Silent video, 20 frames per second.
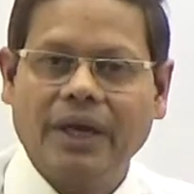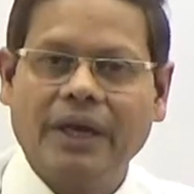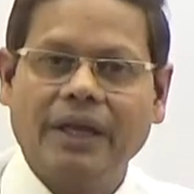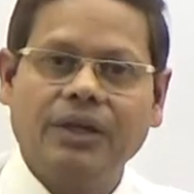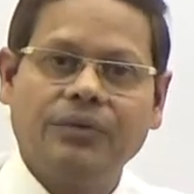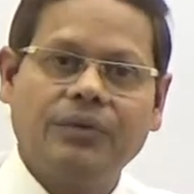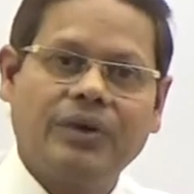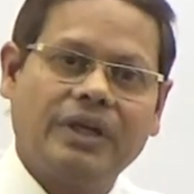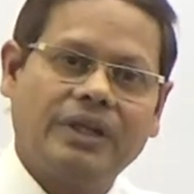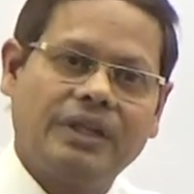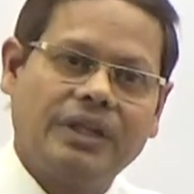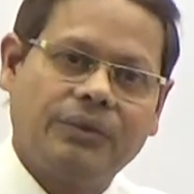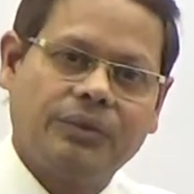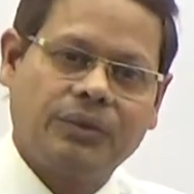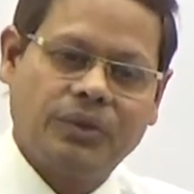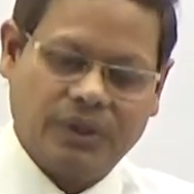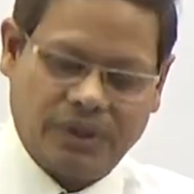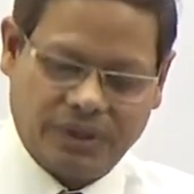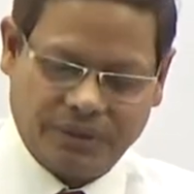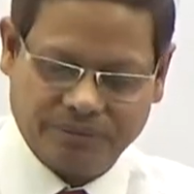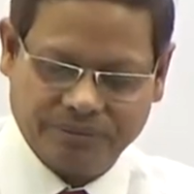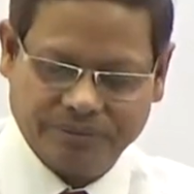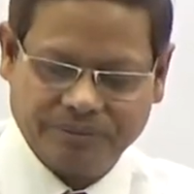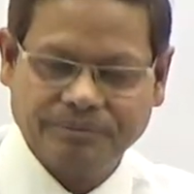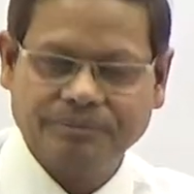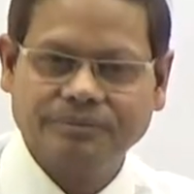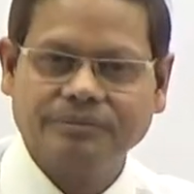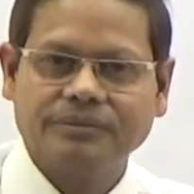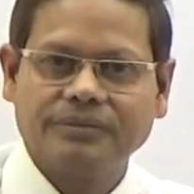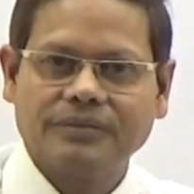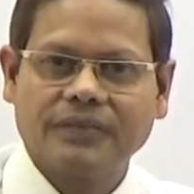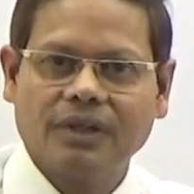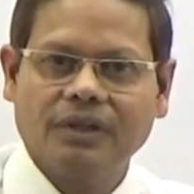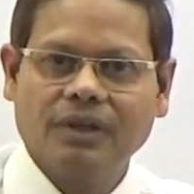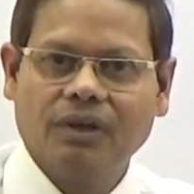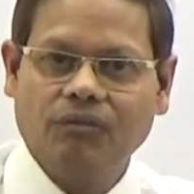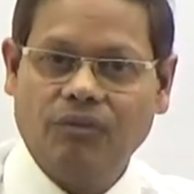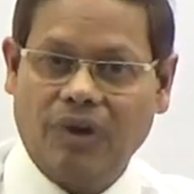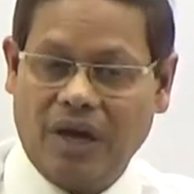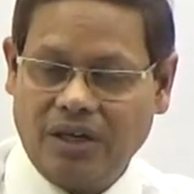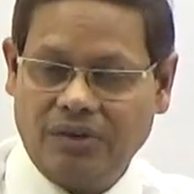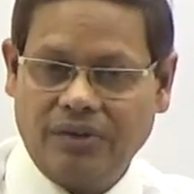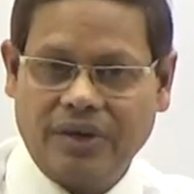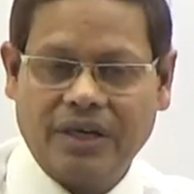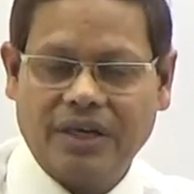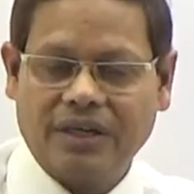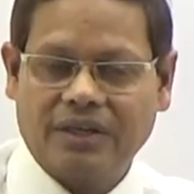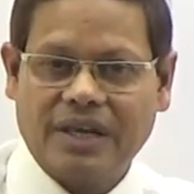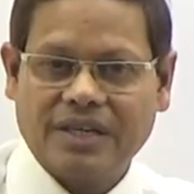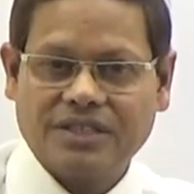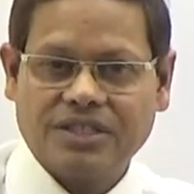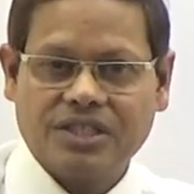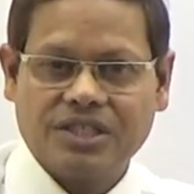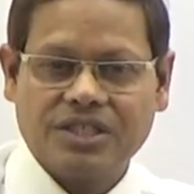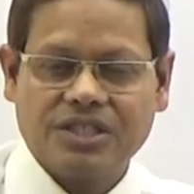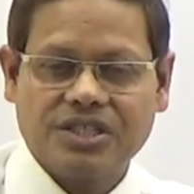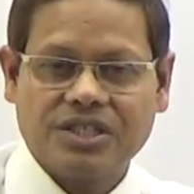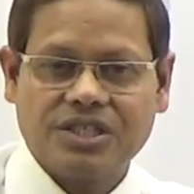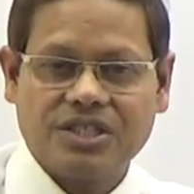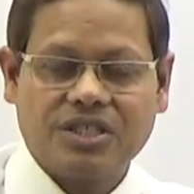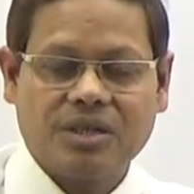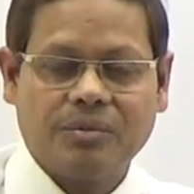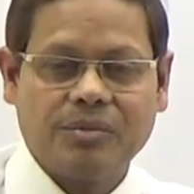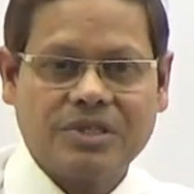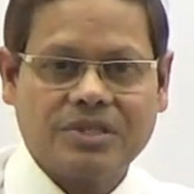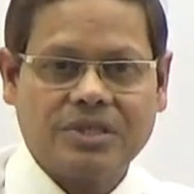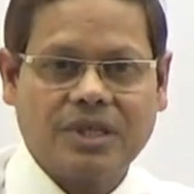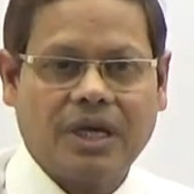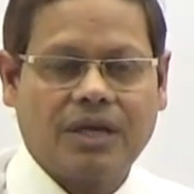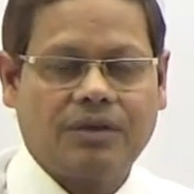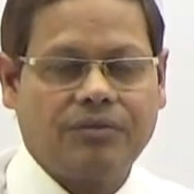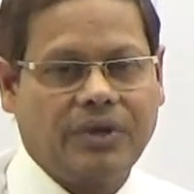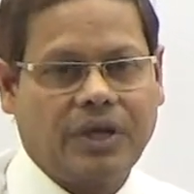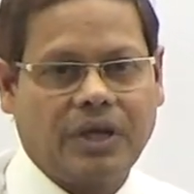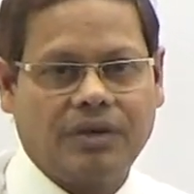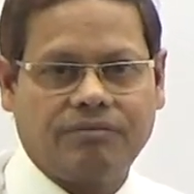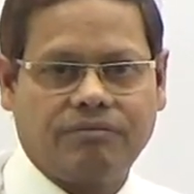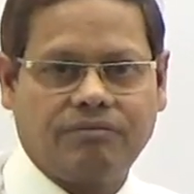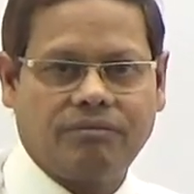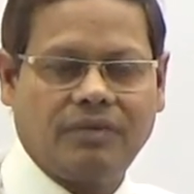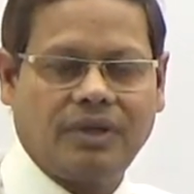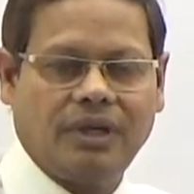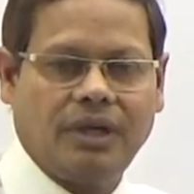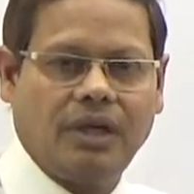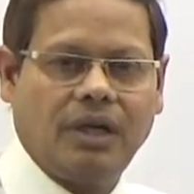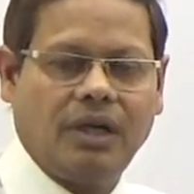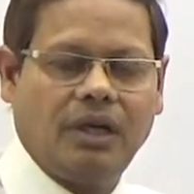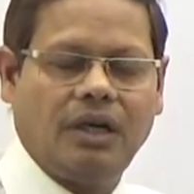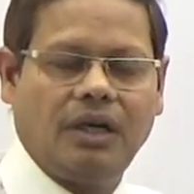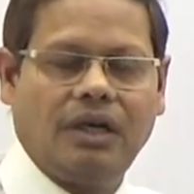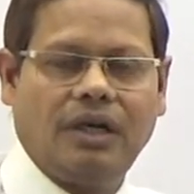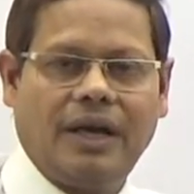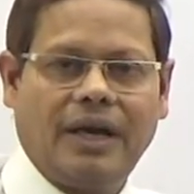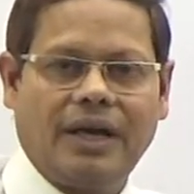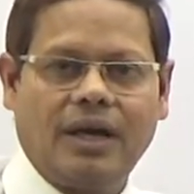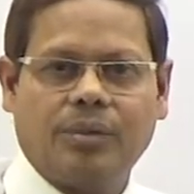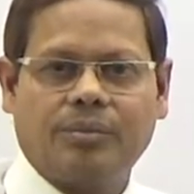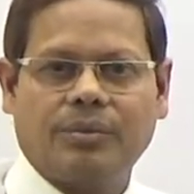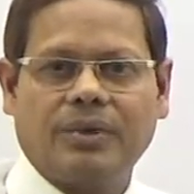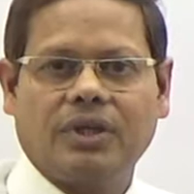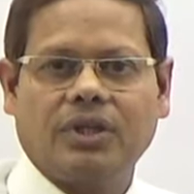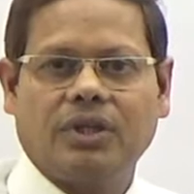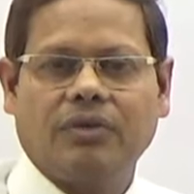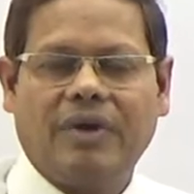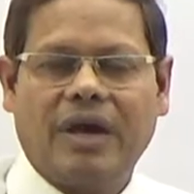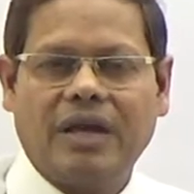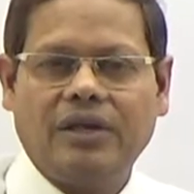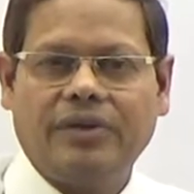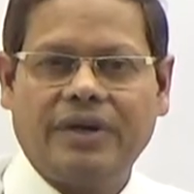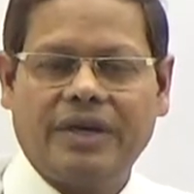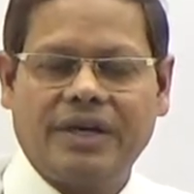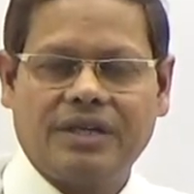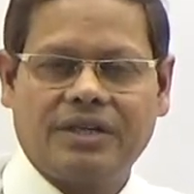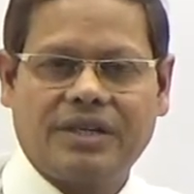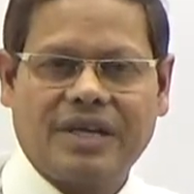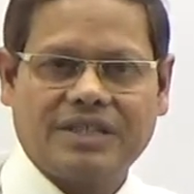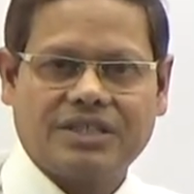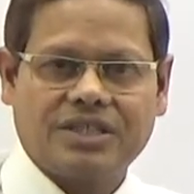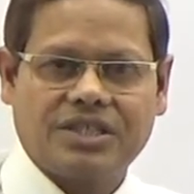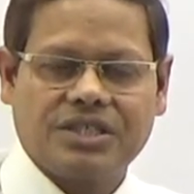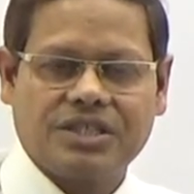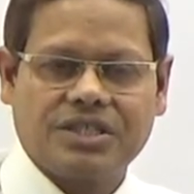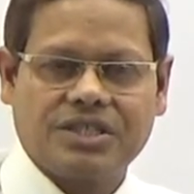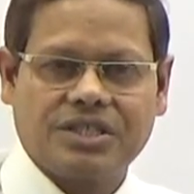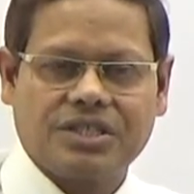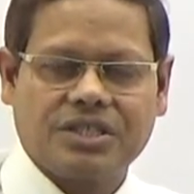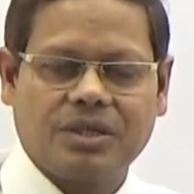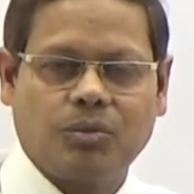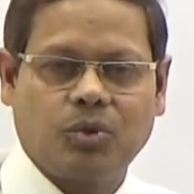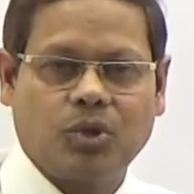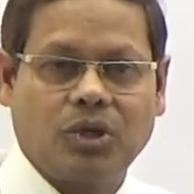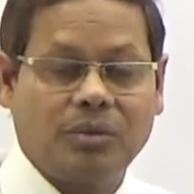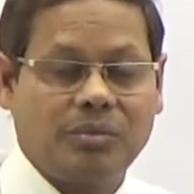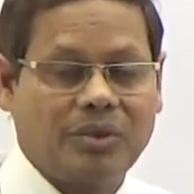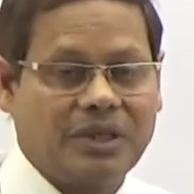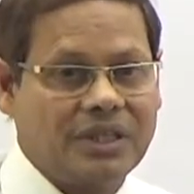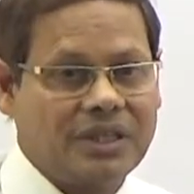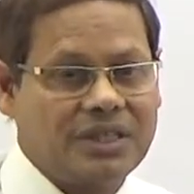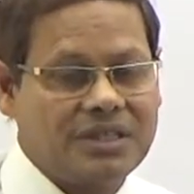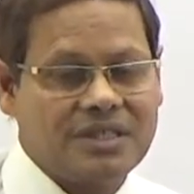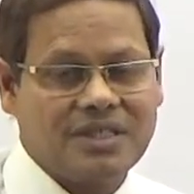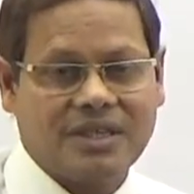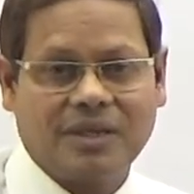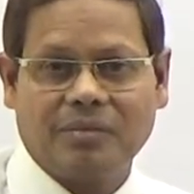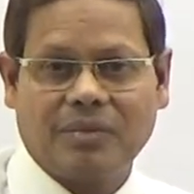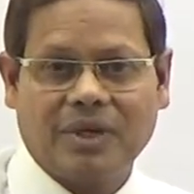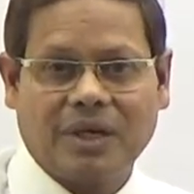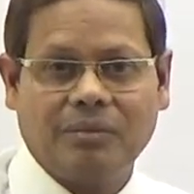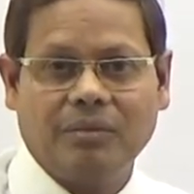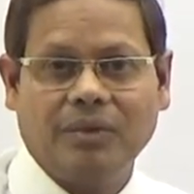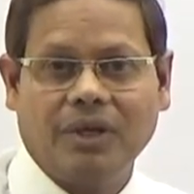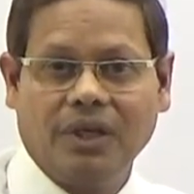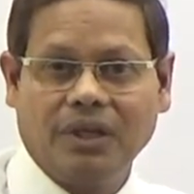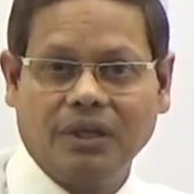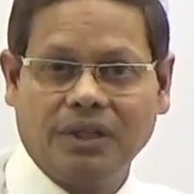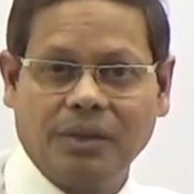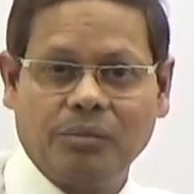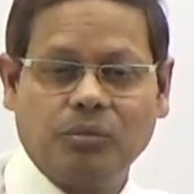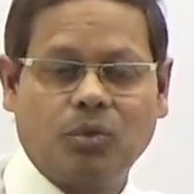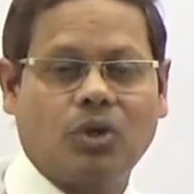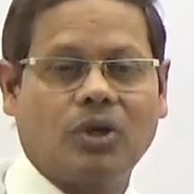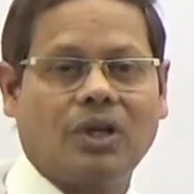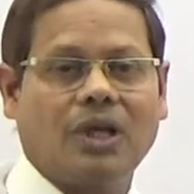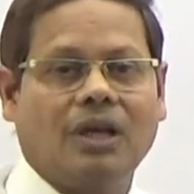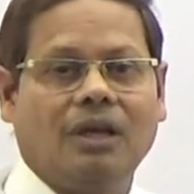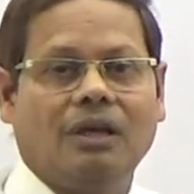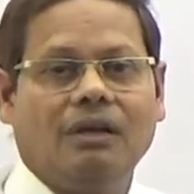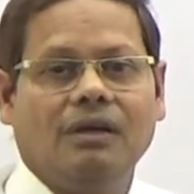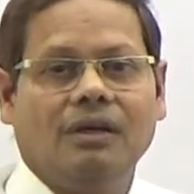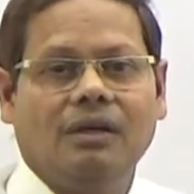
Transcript: anywhere in the world. Value added taxation system is there. We have adopted the value added taxation system only, but at the same time the model